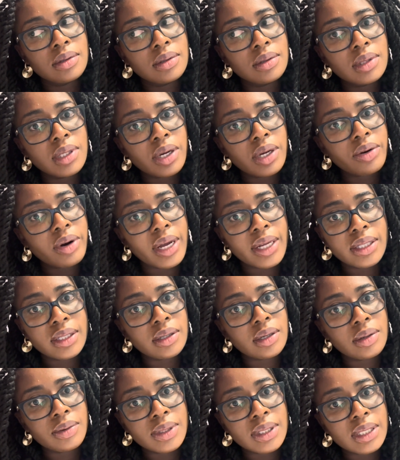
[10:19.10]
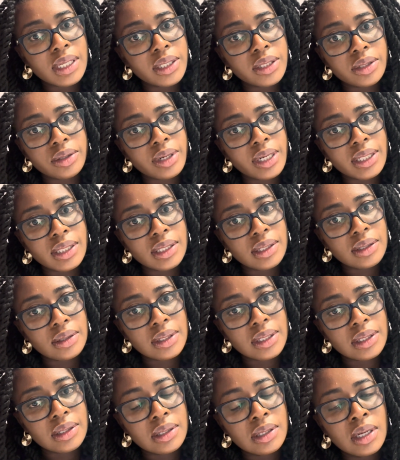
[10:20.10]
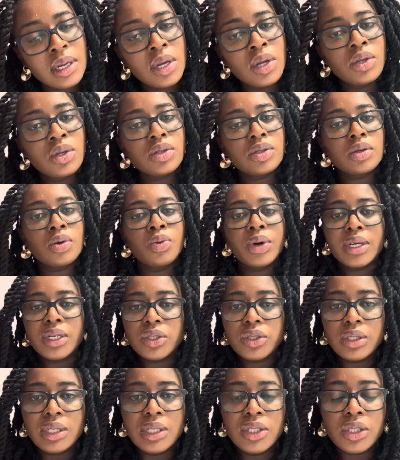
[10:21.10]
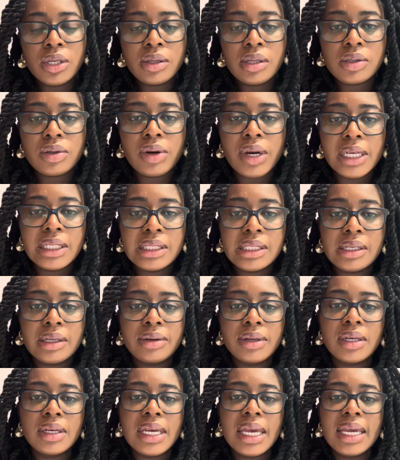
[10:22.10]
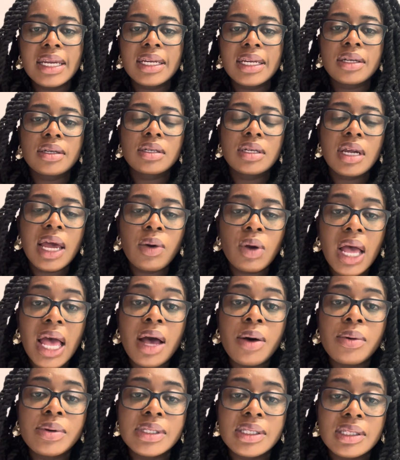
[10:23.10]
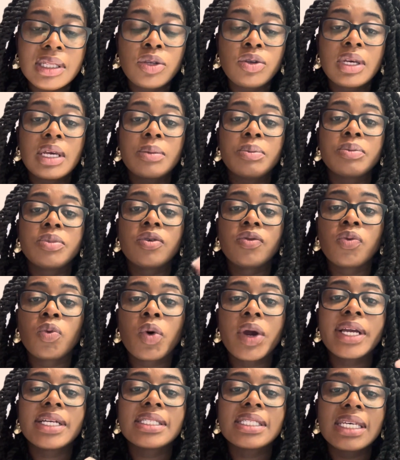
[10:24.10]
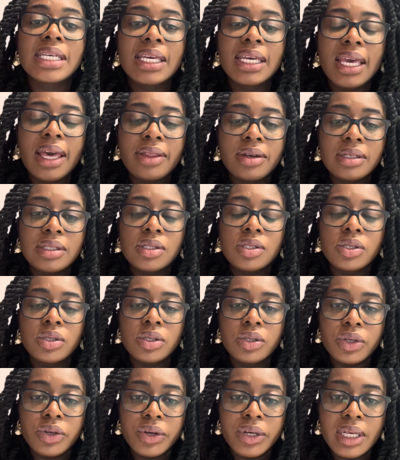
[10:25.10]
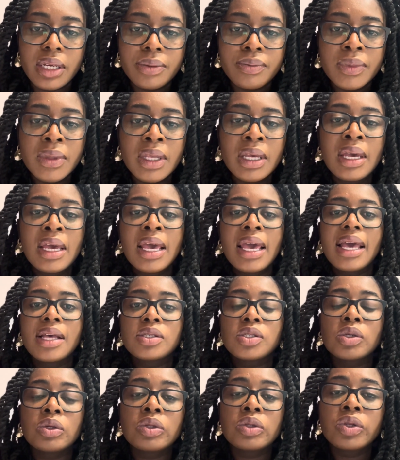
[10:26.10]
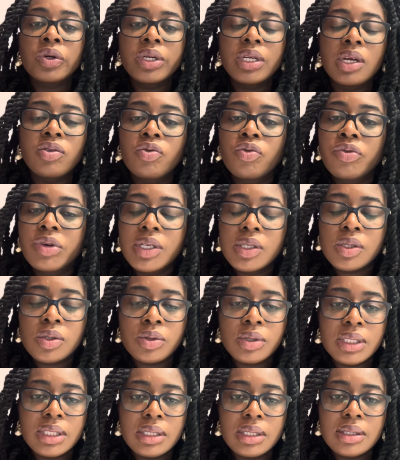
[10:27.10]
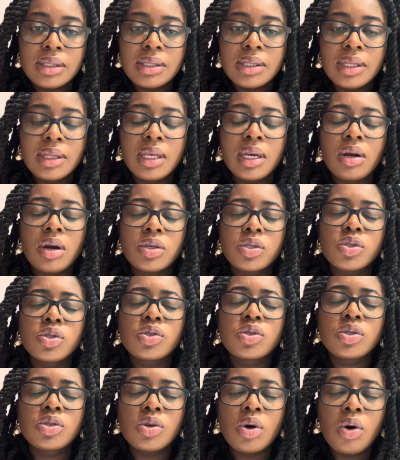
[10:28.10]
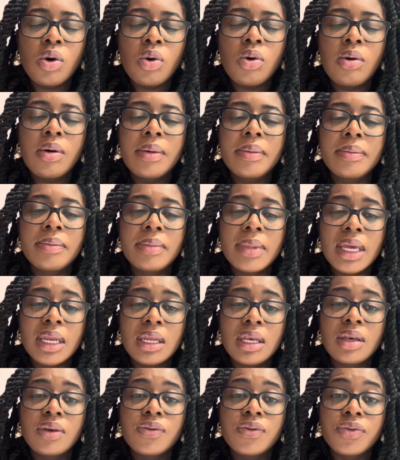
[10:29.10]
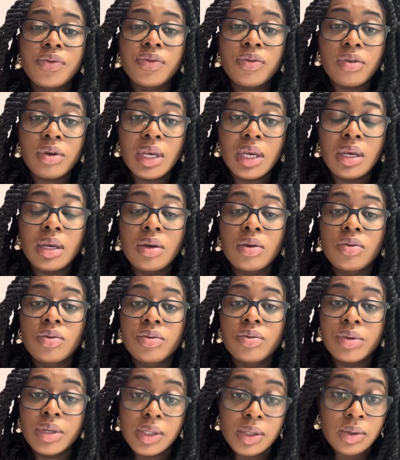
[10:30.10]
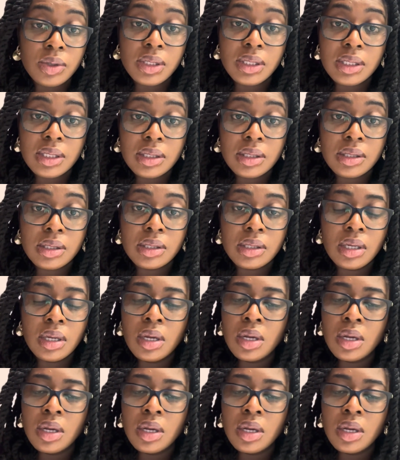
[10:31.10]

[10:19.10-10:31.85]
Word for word: their criteria was not your criteria. So what is each other's criteria and how is it that you can both work together to learn it? And so learning resources, there are so many free resources.